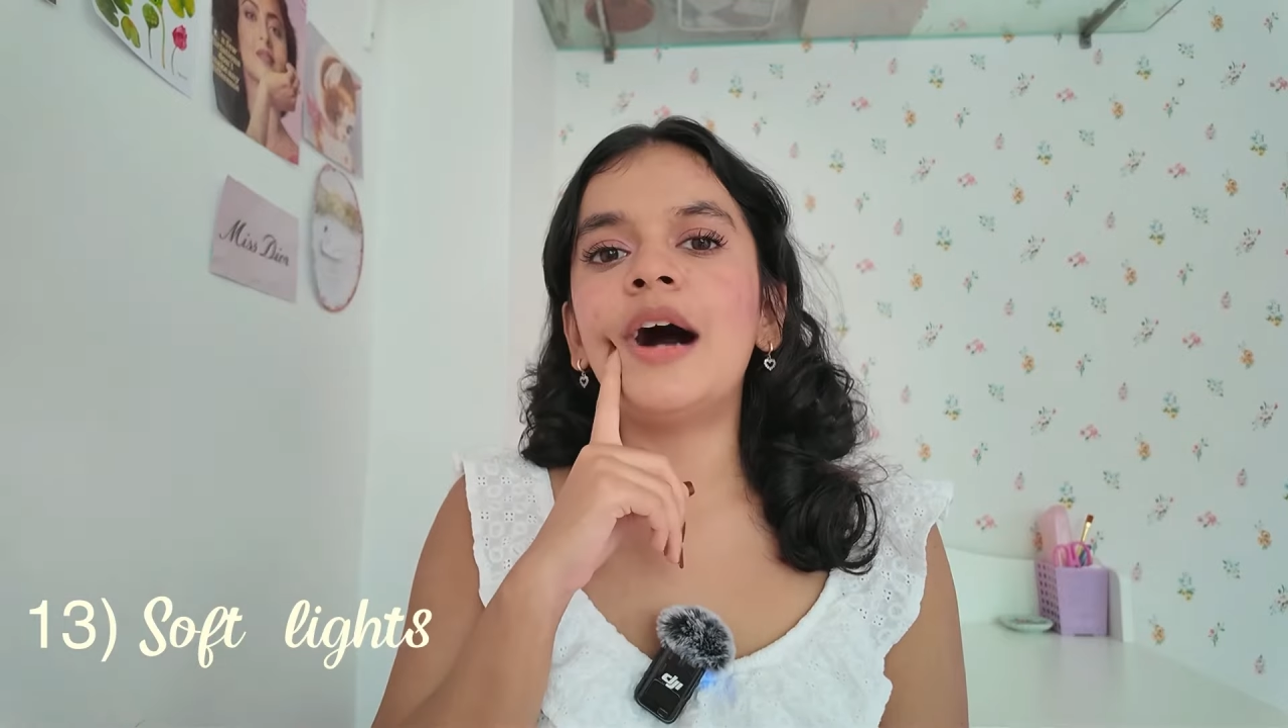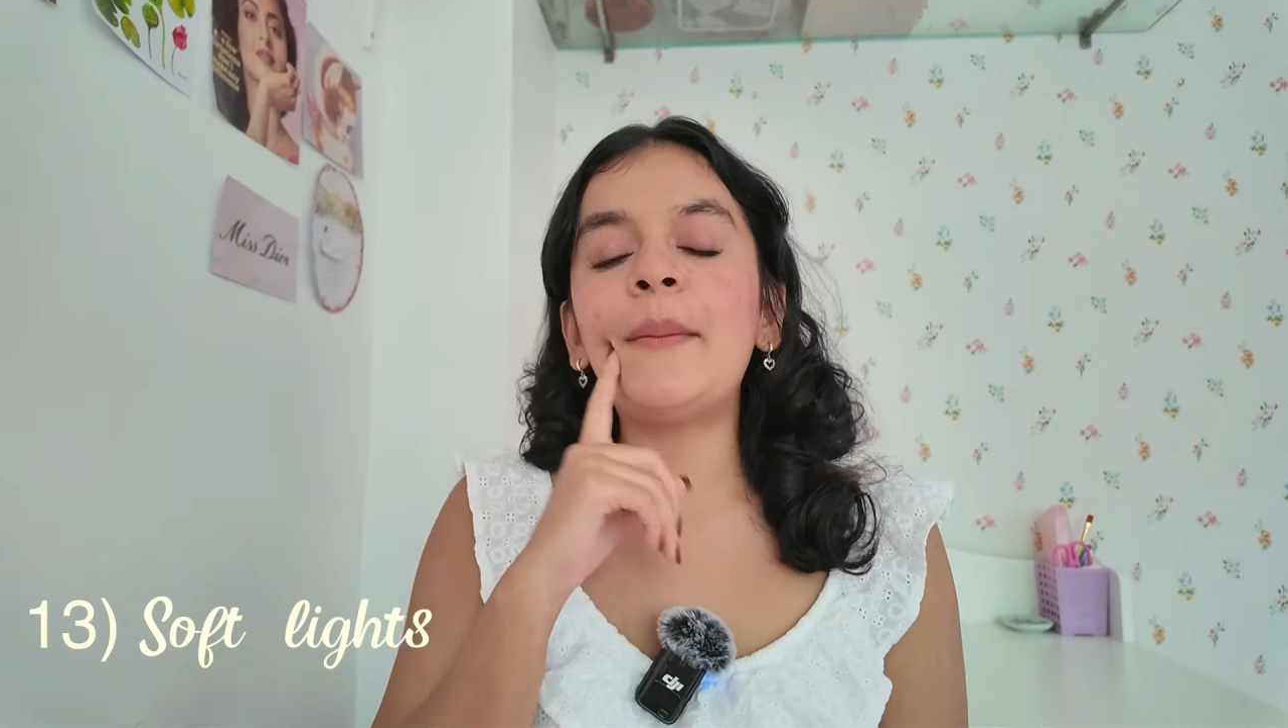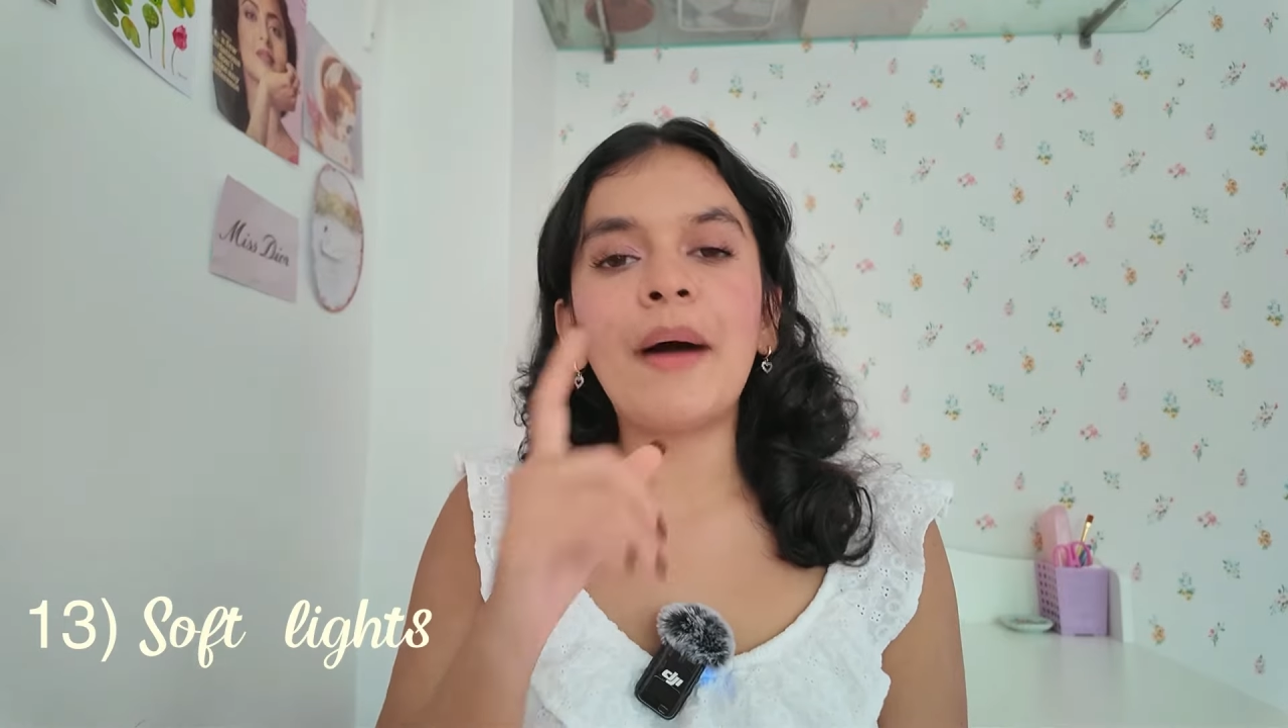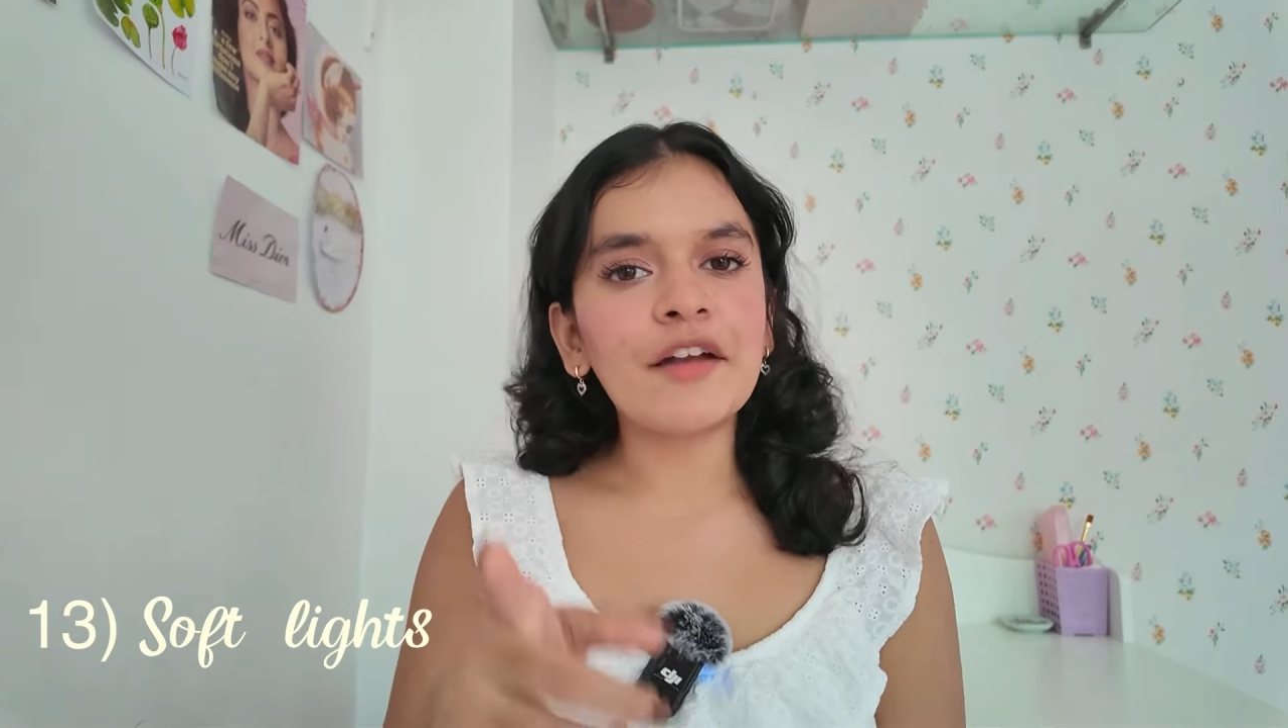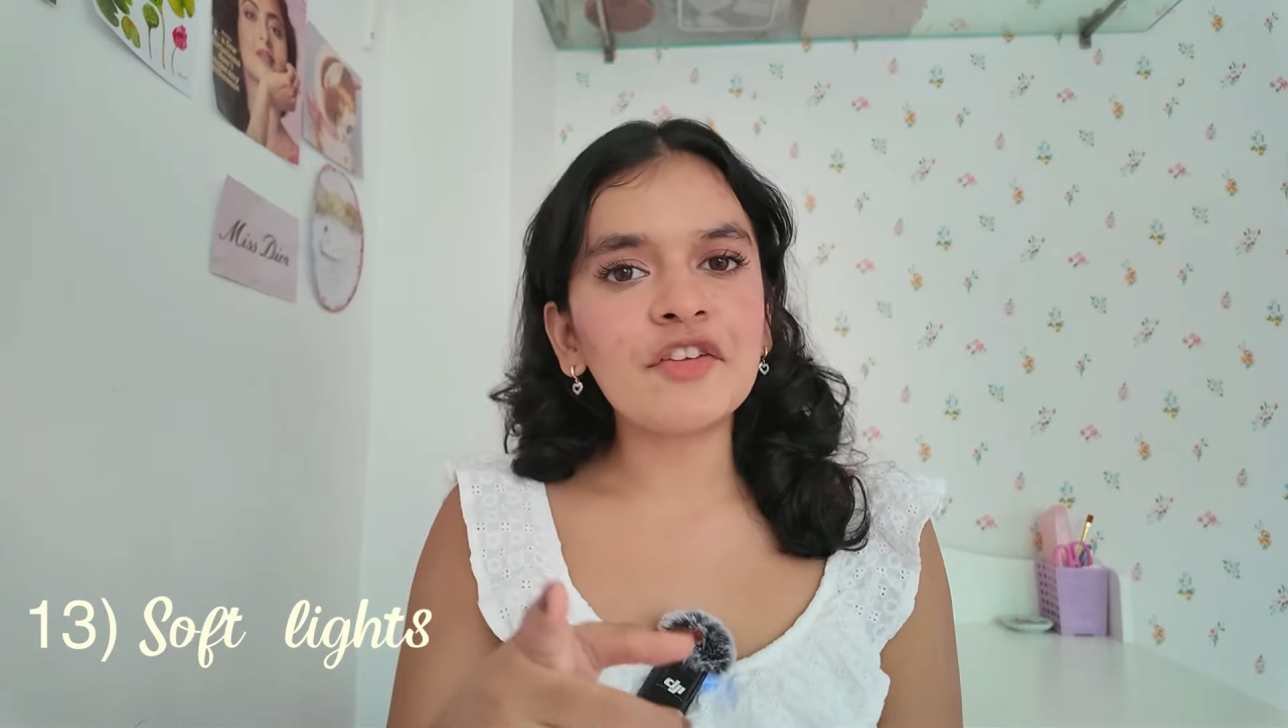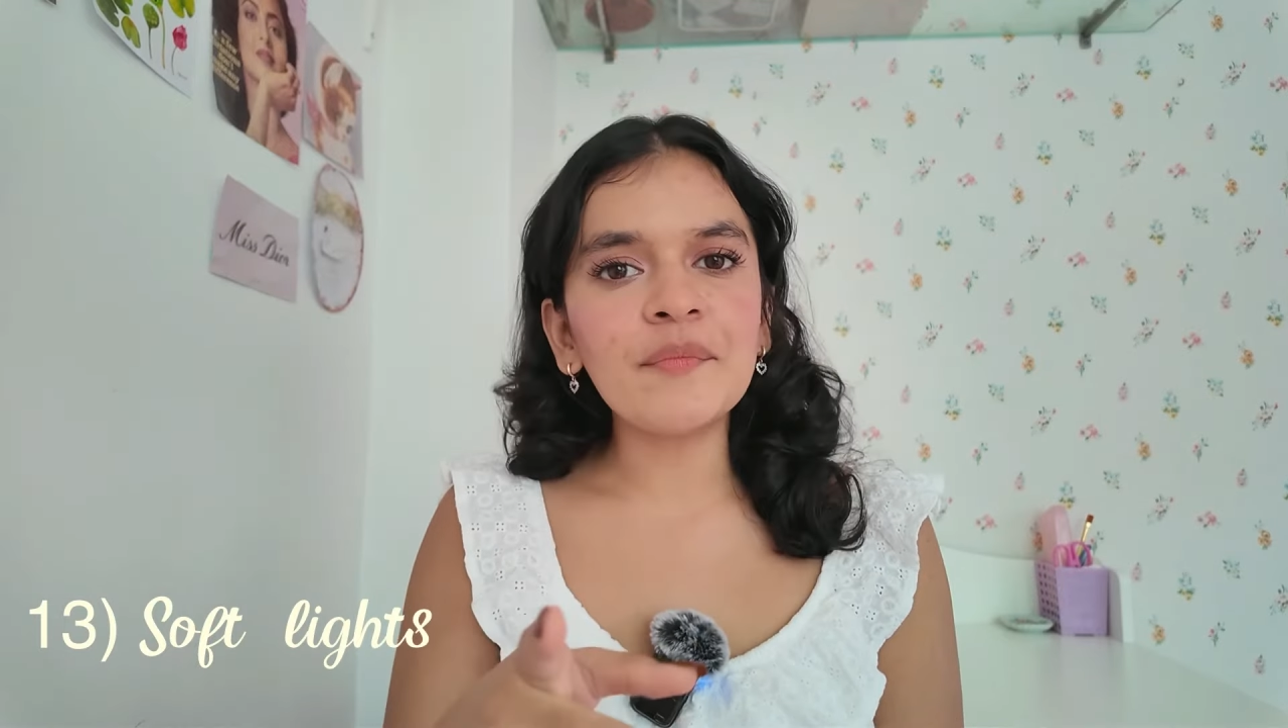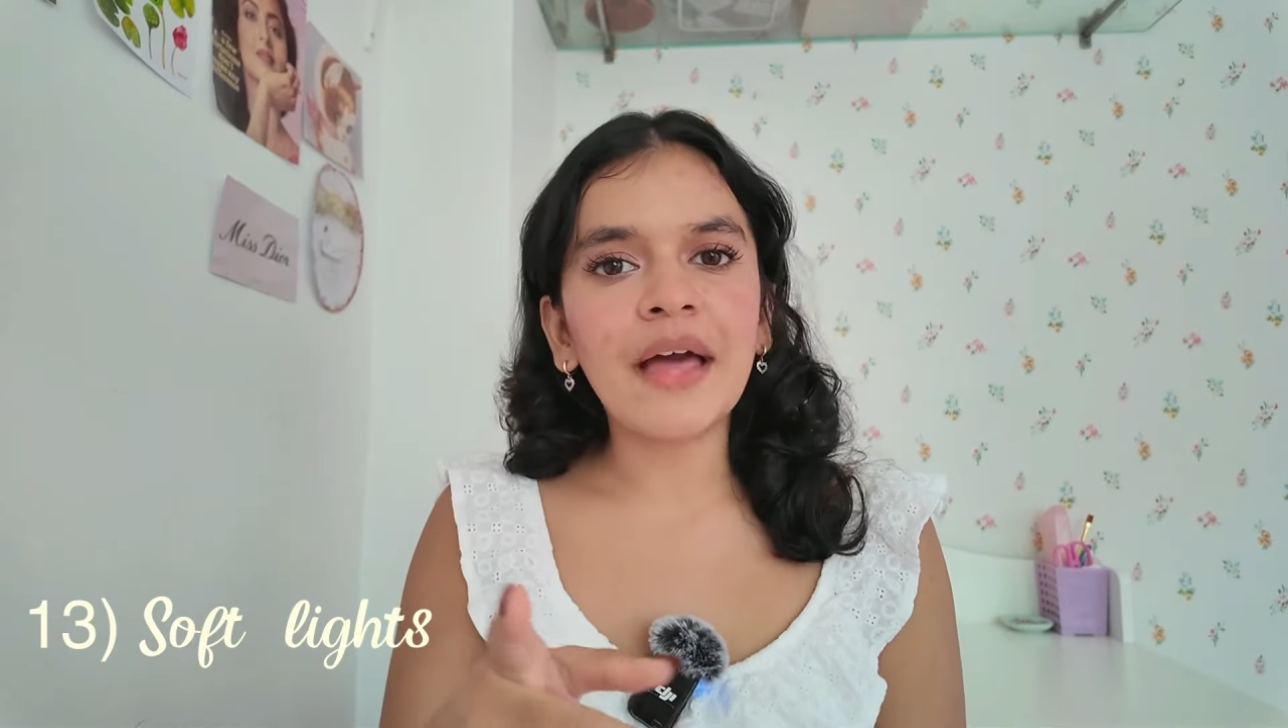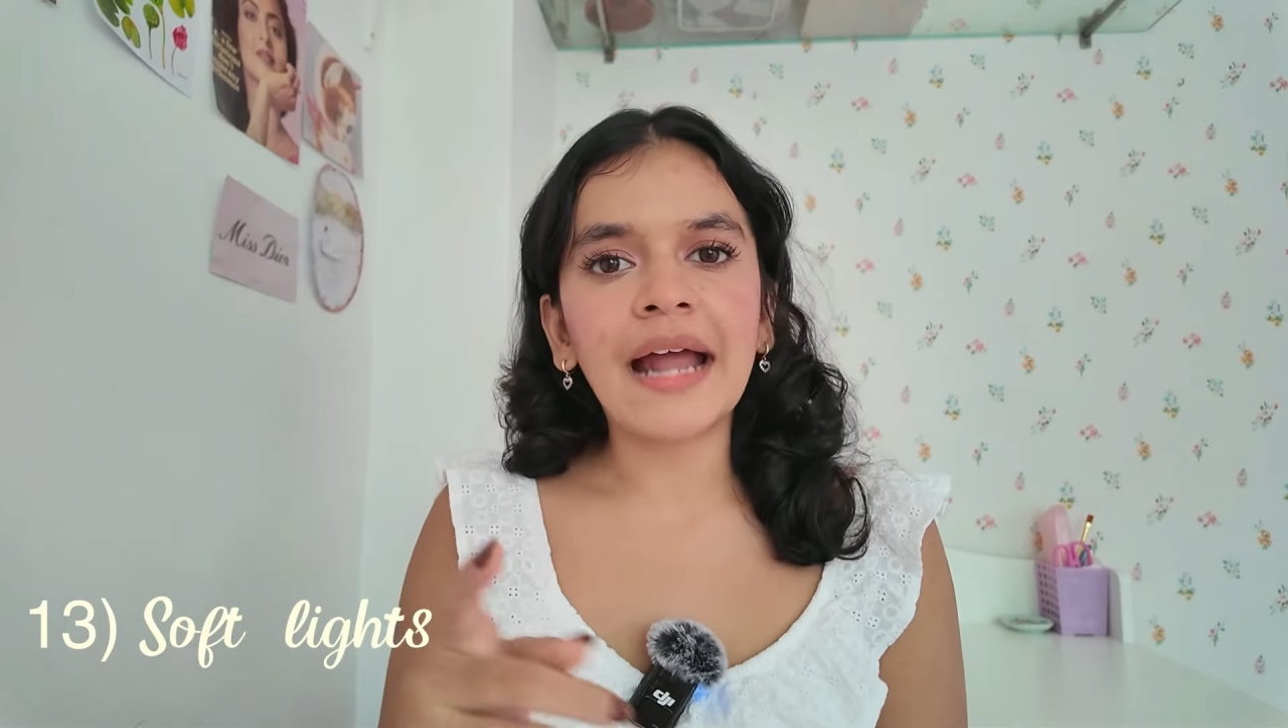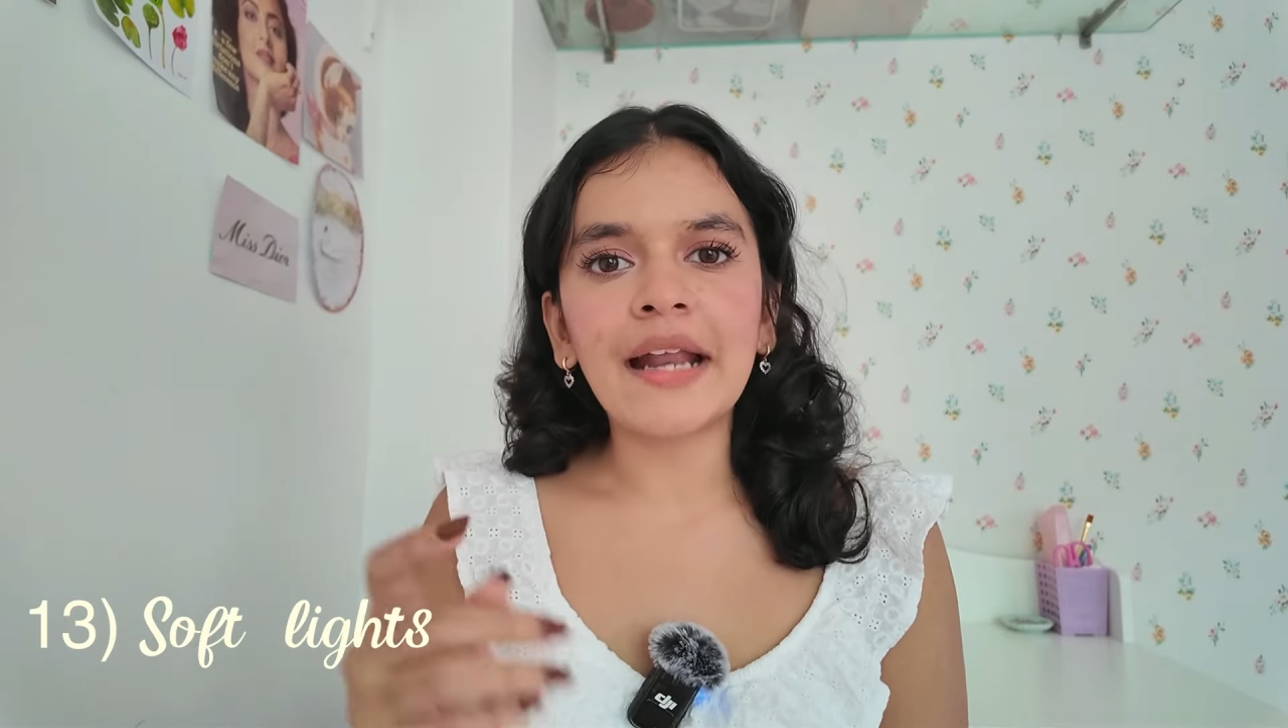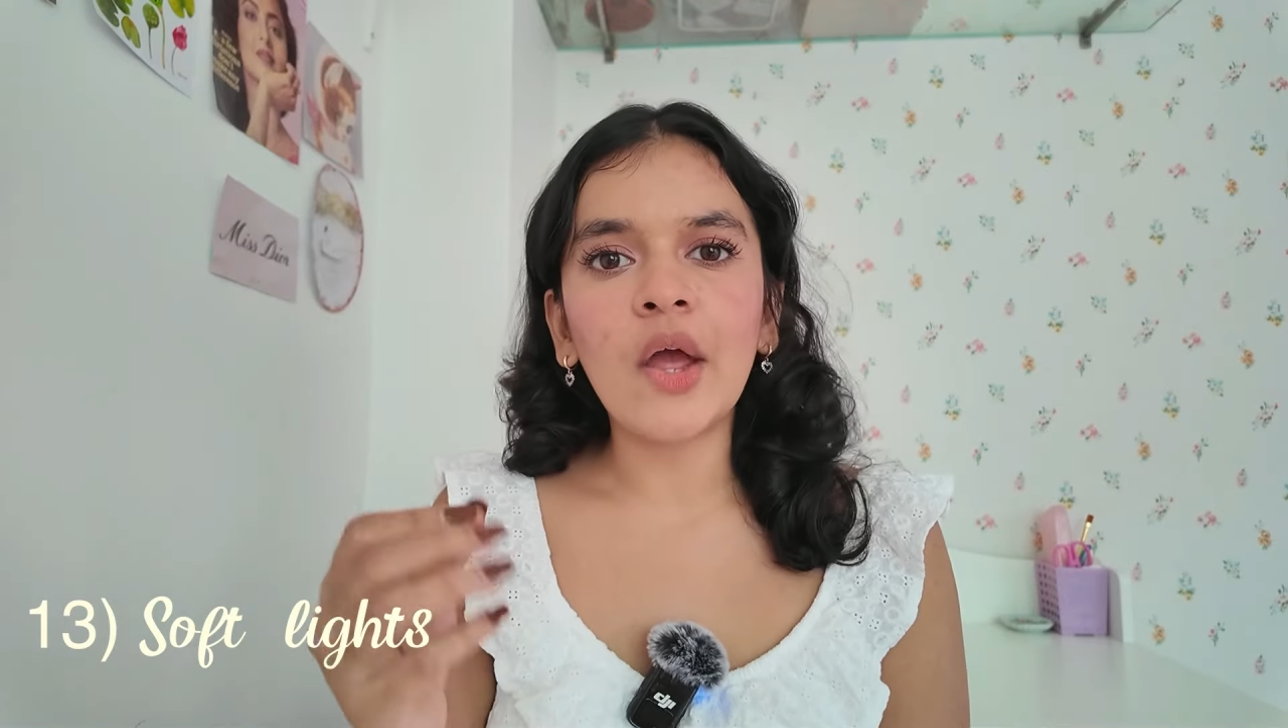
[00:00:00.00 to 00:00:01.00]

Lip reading: Apart from that,